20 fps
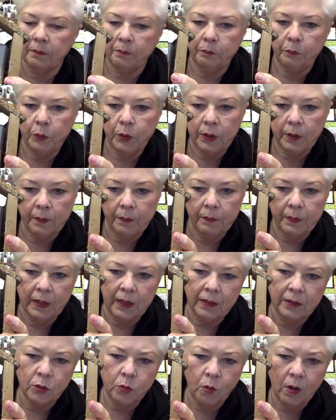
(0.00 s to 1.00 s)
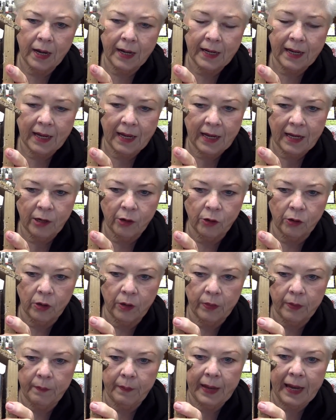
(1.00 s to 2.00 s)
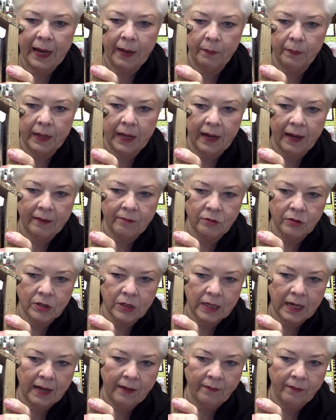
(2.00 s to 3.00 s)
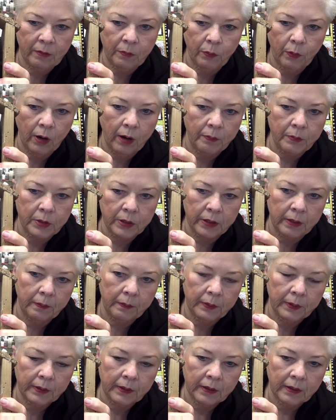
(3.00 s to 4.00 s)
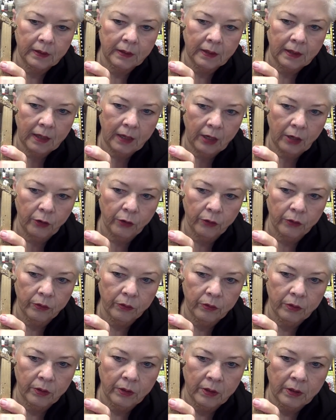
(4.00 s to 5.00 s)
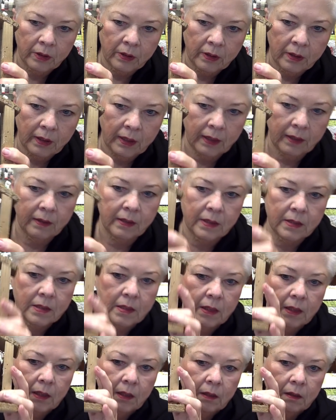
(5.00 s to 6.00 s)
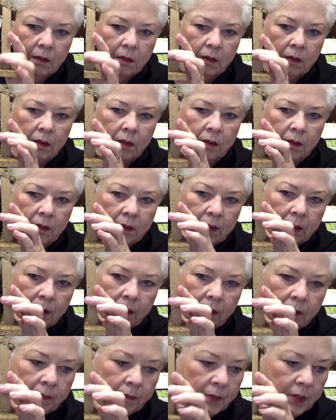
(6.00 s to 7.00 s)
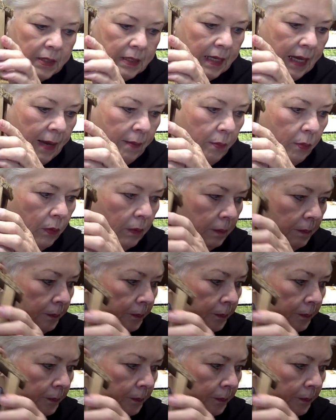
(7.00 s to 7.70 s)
put a twine hanger on the back, but I just have it propped up here in this little stable.